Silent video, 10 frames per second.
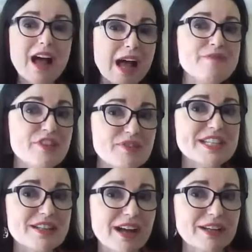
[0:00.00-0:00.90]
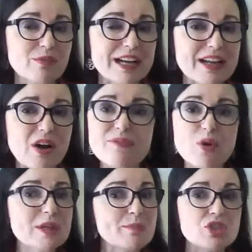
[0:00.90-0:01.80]
I'm 59 right now. I've
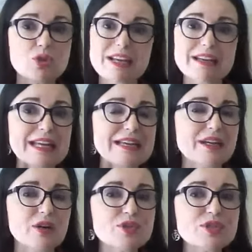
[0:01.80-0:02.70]
only been doing it 8 years,